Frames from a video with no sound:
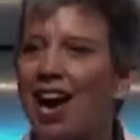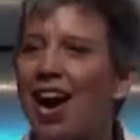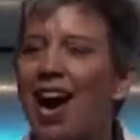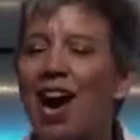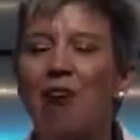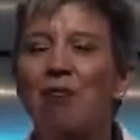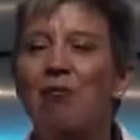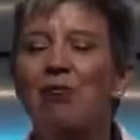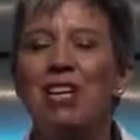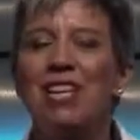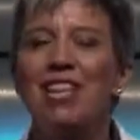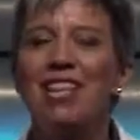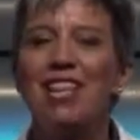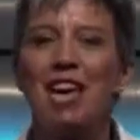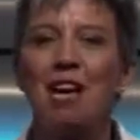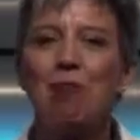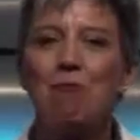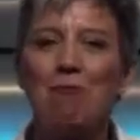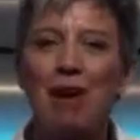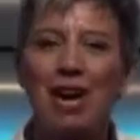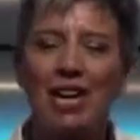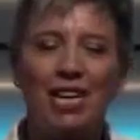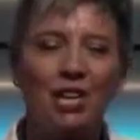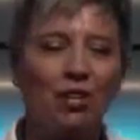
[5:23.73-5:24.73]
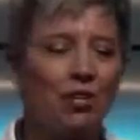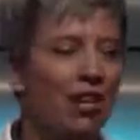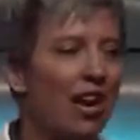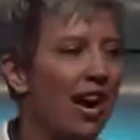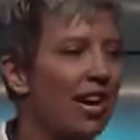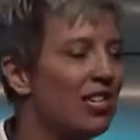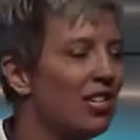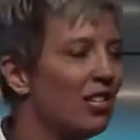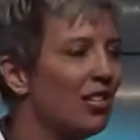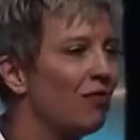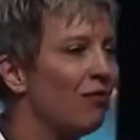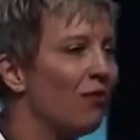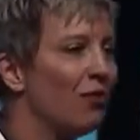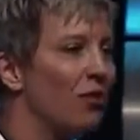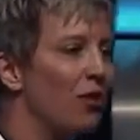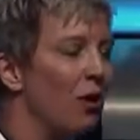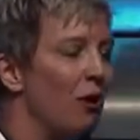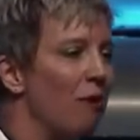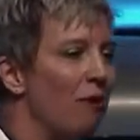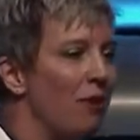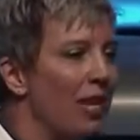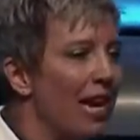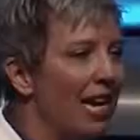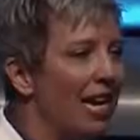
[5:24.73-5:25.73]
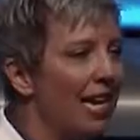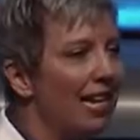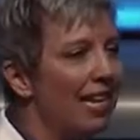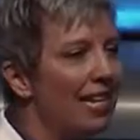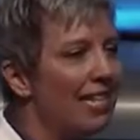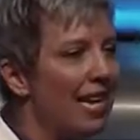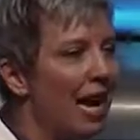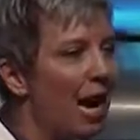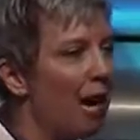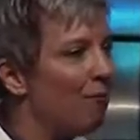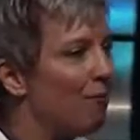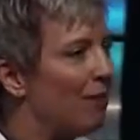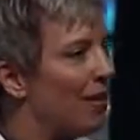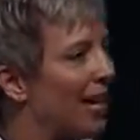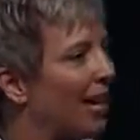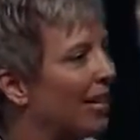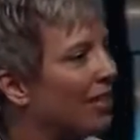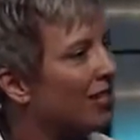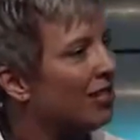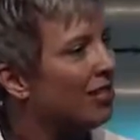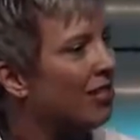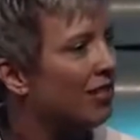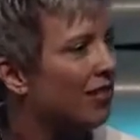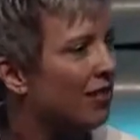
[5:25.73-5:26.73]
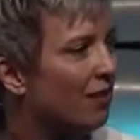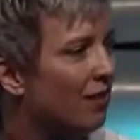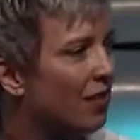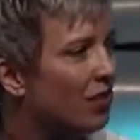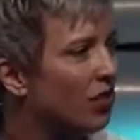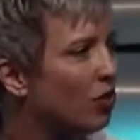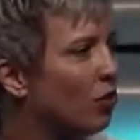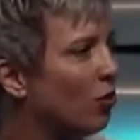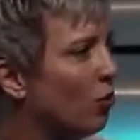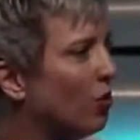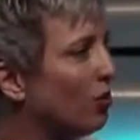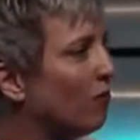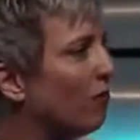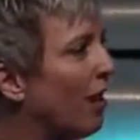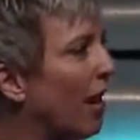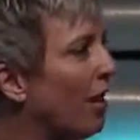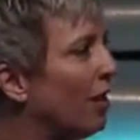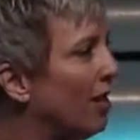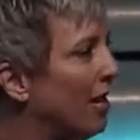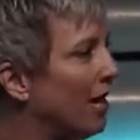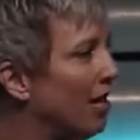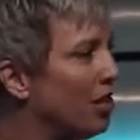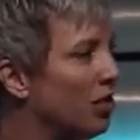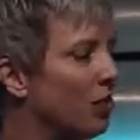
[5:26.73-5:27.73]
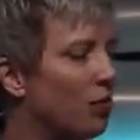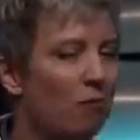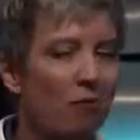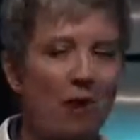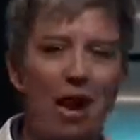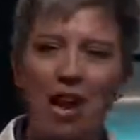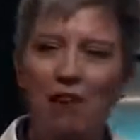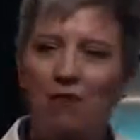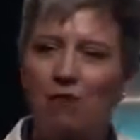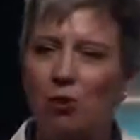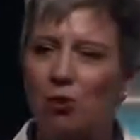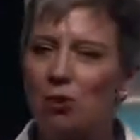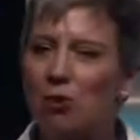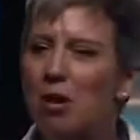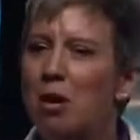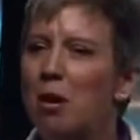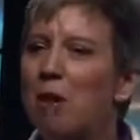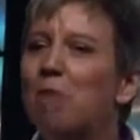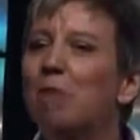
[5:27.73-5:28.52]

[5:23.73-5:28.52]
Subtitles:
I want to thank Maculogics for donating an AdaptDX to the Vision Source Foundation raffle.